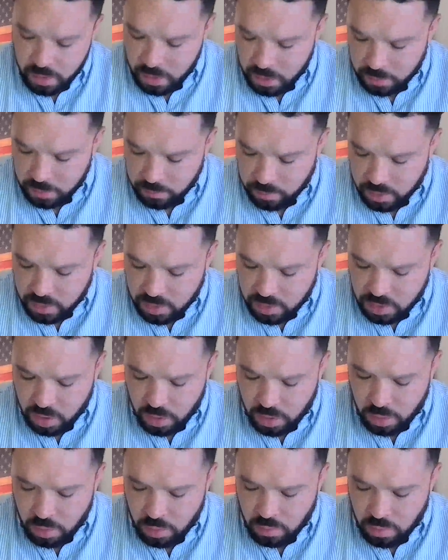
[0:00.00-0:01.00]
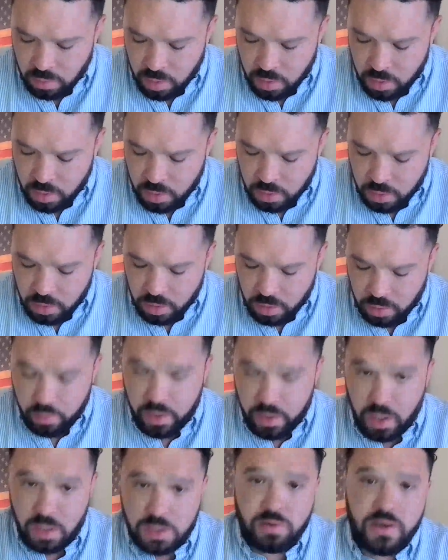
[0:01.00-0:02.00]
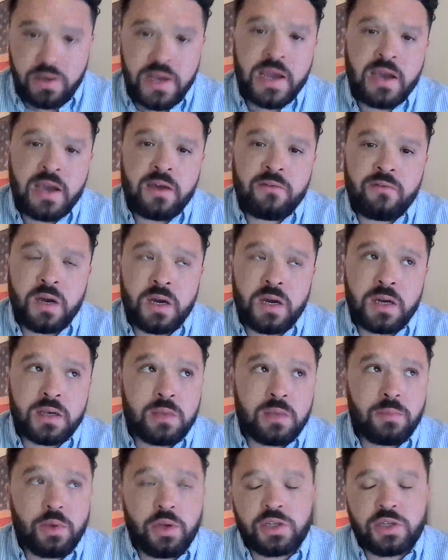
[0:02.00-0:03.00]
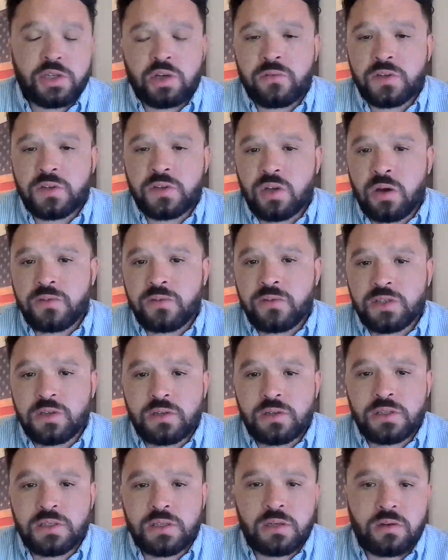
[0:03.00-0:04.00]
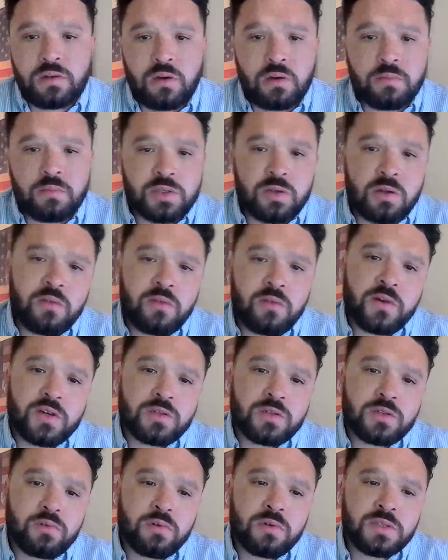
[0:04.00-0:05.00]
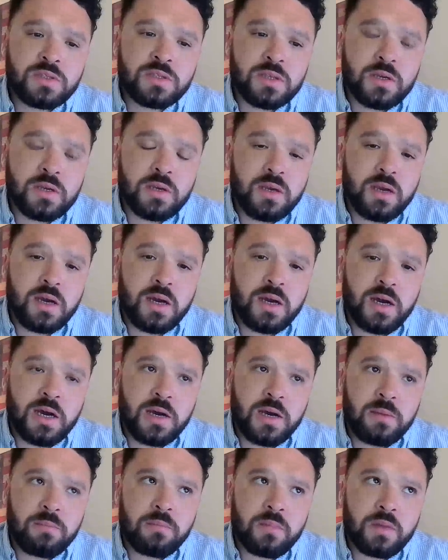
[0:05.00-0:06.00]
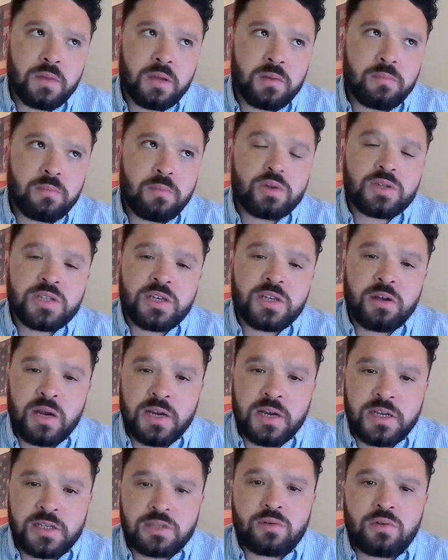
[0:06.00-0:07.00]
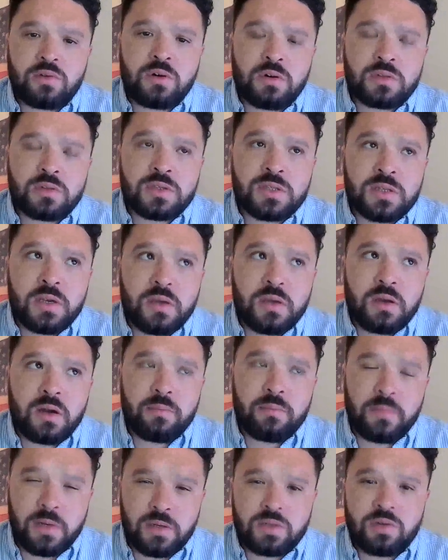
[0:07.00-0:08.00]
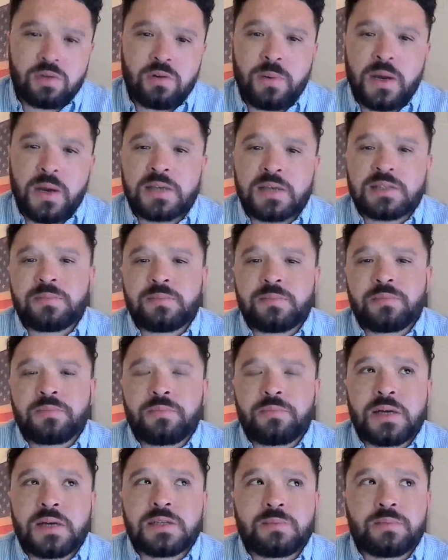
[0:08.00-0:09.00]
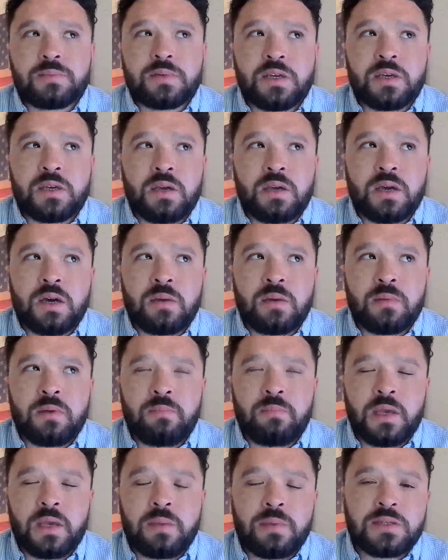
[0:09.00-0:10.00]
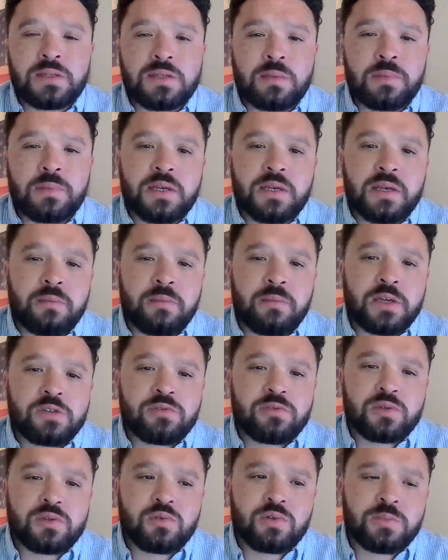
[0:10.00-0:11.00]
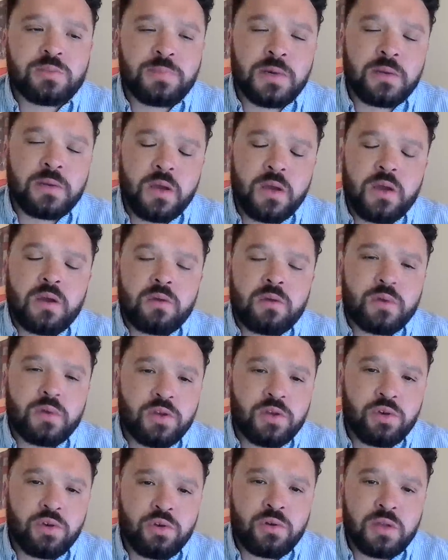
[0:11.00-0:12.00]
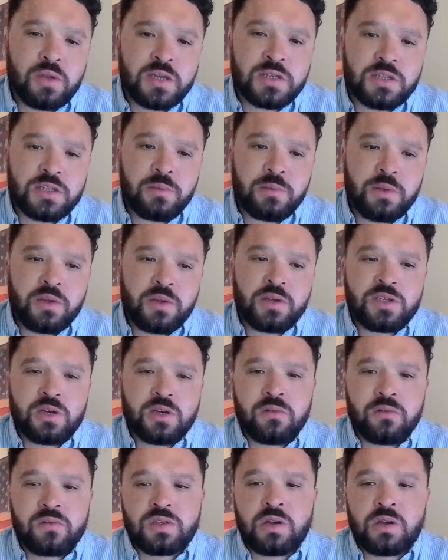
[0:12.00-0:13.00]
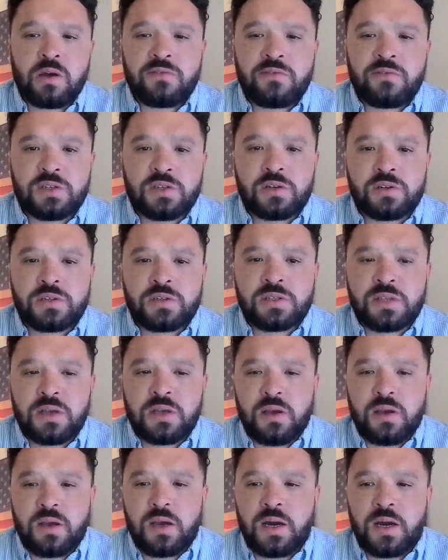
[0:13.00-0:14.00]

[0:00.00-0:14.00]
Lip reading: And so we also have community service officers in almost all of our schools, mostly our high schools, our middle school possibly, and maybe some of the elementary schools. But we do utilize community service officers.